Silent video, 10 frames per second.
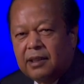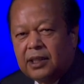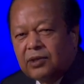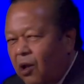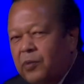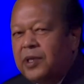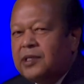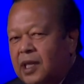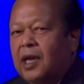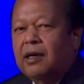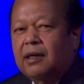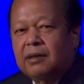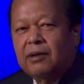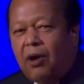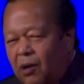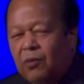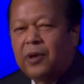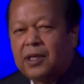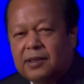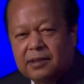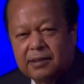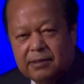It's always there, always.